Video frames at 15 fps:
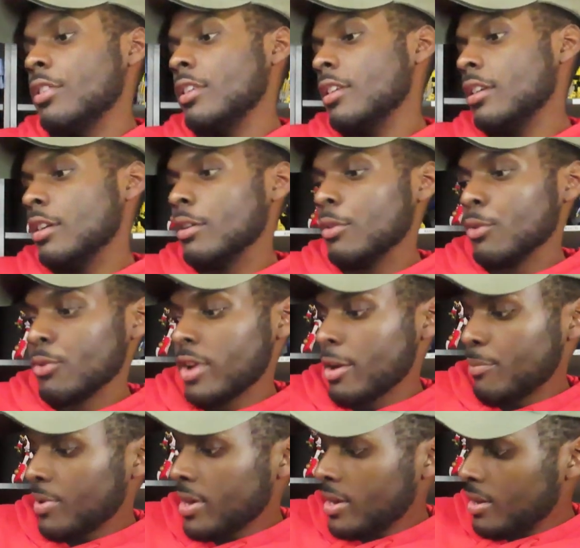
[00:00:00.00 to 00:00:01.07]
The uh,
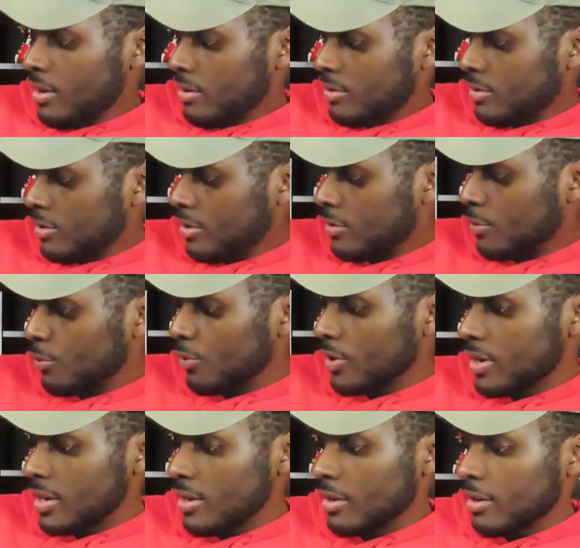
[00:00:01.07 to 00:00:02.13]
Rampage
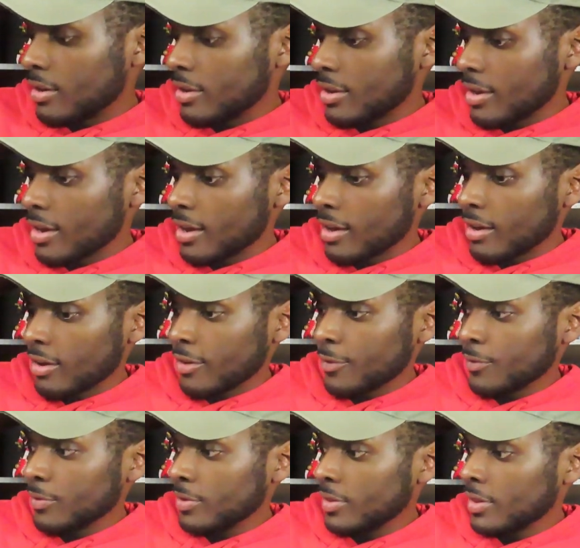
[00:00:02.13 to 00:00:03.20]
rig, yeah.
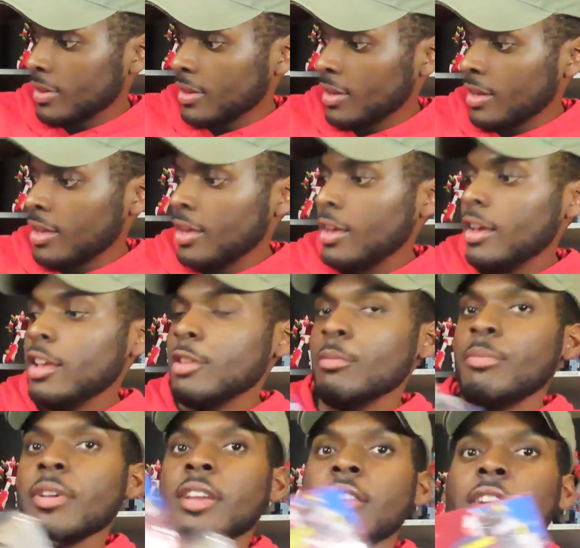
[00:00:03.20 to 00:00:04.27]

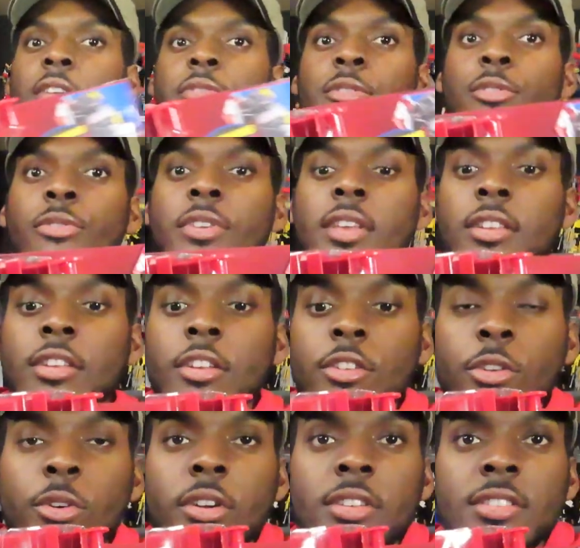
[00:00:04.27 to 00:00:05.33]
Big enough to fit
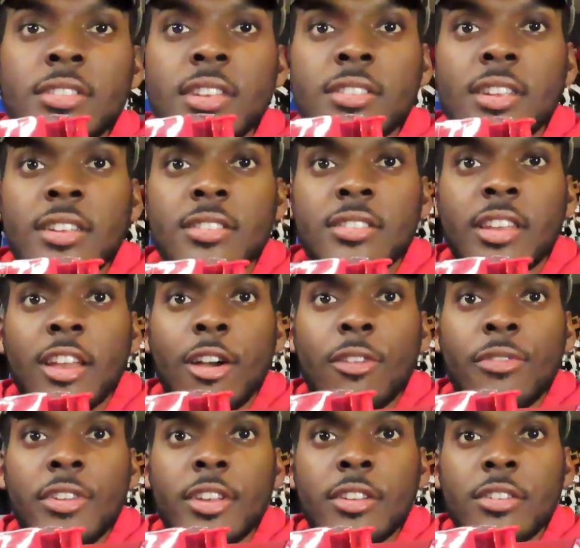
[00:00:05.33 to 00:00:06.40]
your 6 inch scale
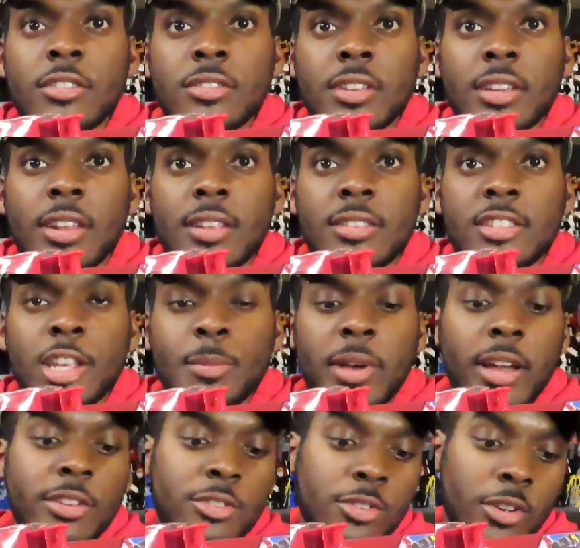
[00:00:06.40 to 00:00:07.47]
figures in a
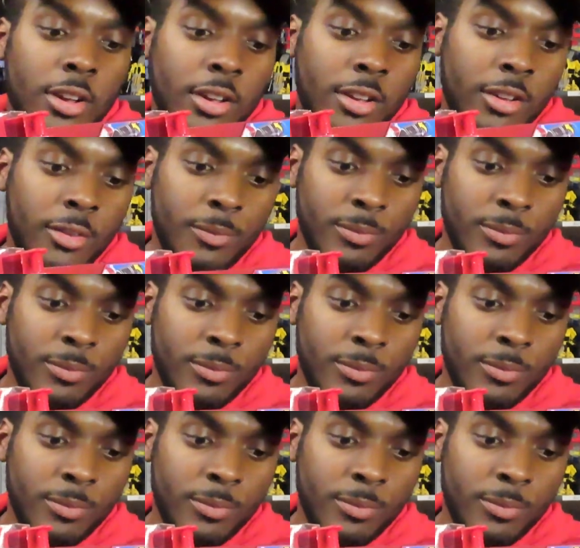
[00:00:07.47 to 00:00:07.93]
semi truck.